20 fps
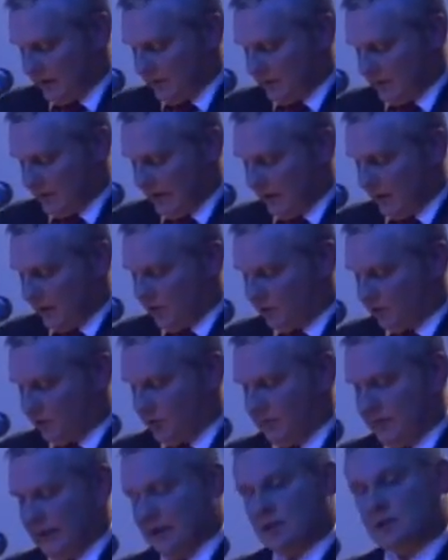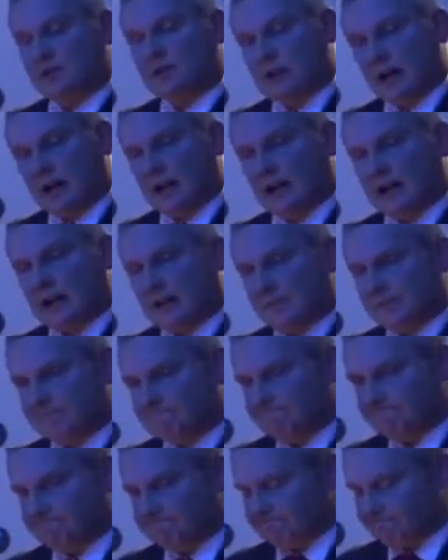cannot remain static.
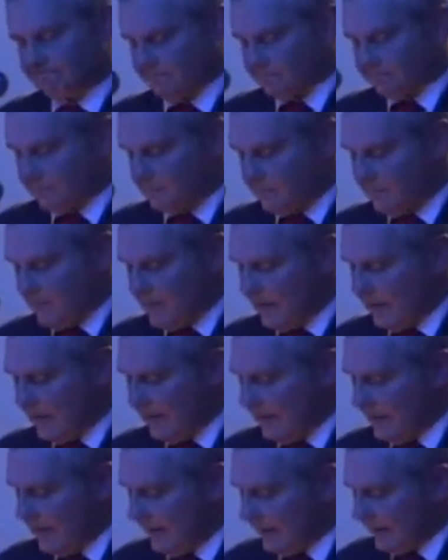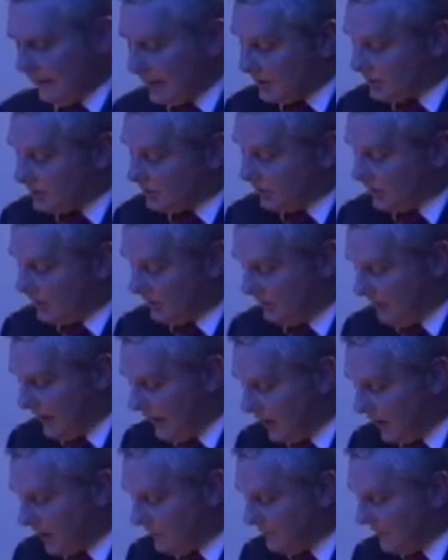It has to
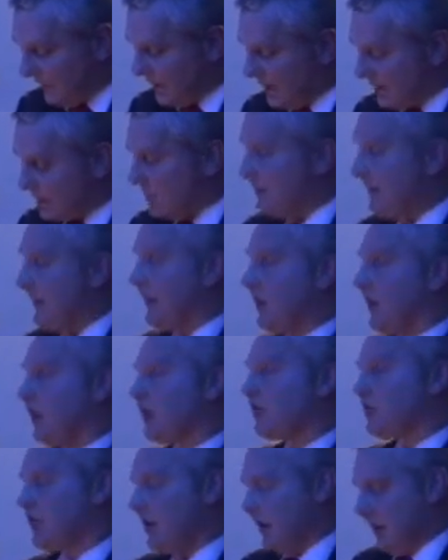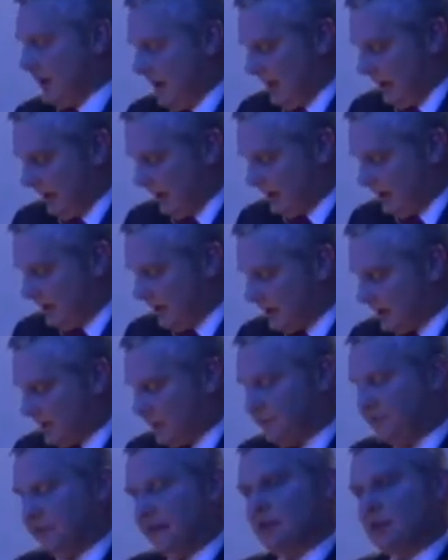develop, it has to be nurtured, and it has to
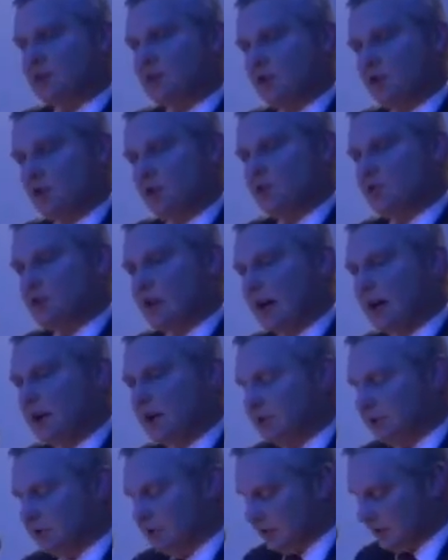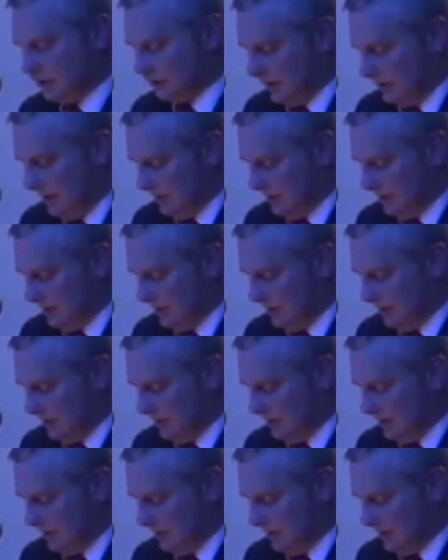face new challenges.